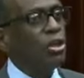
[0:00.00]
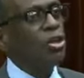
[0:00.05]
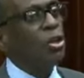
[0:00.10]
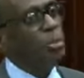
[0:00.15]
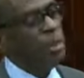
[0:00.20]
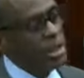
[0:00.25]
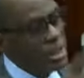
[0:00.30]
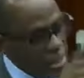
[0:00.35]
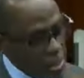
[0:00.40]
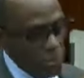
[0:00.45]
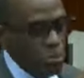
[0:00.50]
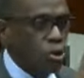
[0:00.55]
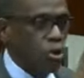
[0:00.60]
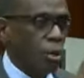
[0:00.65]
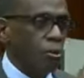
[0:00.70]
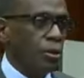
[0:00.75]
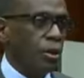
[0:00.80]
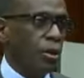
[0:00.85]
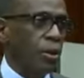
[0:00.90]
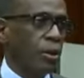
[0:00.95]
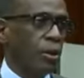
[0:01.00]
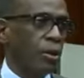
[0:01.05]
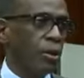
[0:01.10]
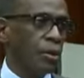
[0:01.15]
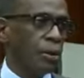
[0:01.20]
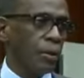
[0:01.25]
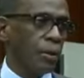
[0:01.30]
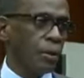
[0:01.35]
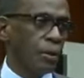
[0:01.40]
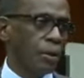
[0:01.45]
you'll be in the same trouble.
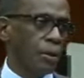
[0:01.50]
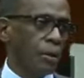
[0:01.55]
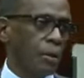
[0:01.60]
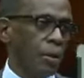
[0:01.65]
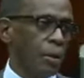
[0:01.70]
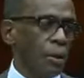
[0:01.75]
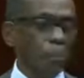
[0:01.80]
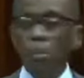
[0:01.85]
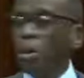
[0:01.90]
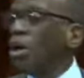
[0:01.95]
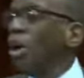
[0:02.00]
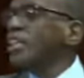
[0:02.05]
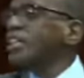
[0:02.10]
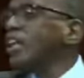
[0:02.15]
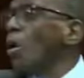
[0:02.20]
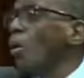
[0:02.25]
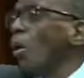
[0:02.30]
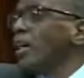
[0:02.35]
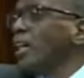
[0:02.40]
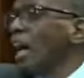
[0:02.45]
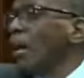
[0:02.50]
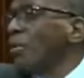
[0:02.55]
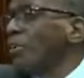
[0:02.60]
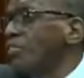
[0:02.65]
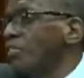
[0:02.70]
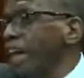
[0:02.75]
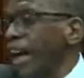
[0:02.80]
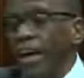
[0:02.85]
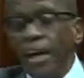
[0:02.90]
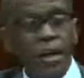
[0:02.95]
Because the one that
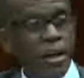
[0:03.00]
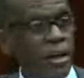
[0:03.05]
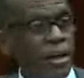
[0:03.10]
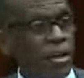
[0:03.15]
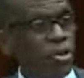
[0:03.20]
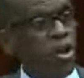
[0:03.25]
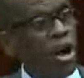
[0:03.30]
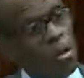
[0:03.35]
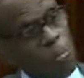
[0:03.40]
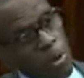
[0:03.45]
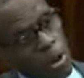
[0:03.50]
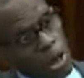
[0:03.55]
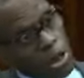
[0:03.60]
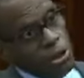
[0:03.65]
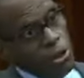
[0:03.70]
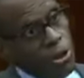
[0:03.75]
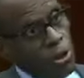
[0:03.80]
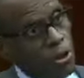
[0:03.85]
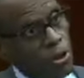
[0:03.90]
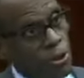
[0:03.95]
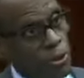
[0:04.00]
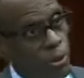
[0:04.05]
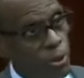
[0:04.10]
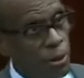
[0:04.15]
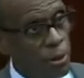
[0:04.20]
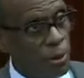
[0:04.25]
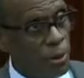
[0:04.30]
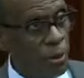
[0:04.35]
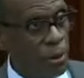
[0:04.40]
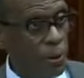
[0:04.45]
was there talked more than you, you know.
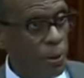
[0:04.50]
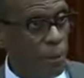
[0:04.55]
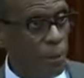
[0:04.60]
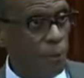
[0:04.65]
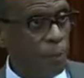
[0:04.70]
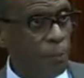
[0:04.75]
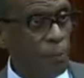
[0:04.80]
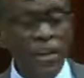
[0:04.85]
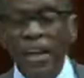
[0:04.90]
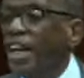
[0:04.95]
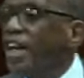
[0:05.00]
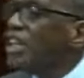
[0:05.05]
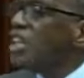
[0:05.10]
He